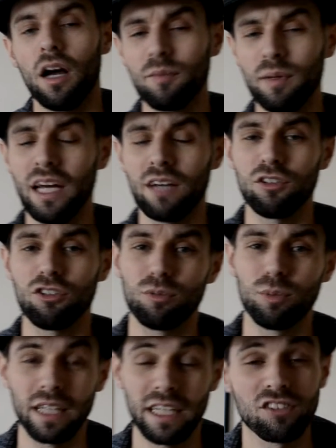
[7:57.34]
I've been having
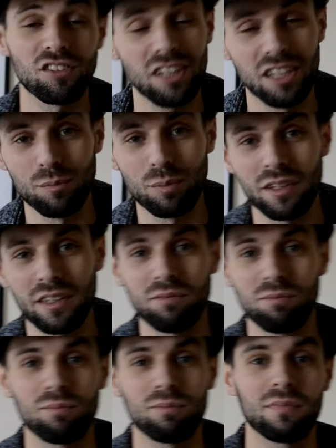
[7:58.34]
trouble getting sleep.
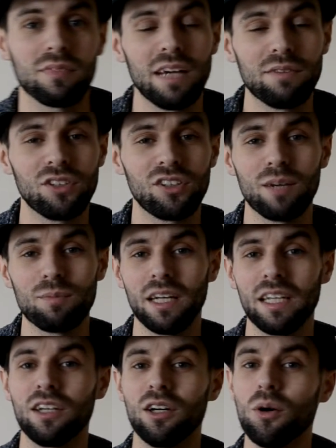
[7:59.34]
Every time
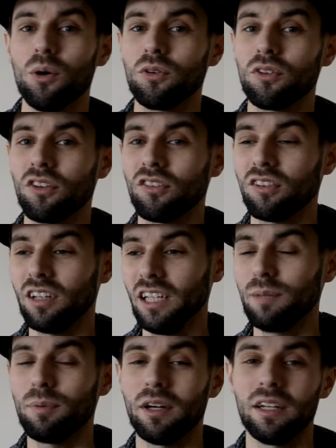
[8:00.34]
I go to
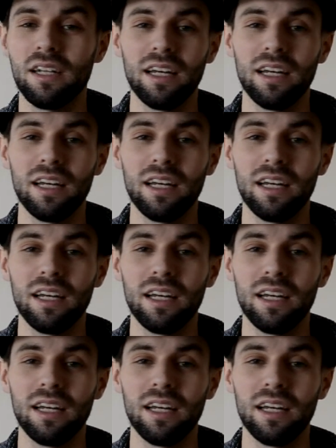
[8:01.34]
sleep at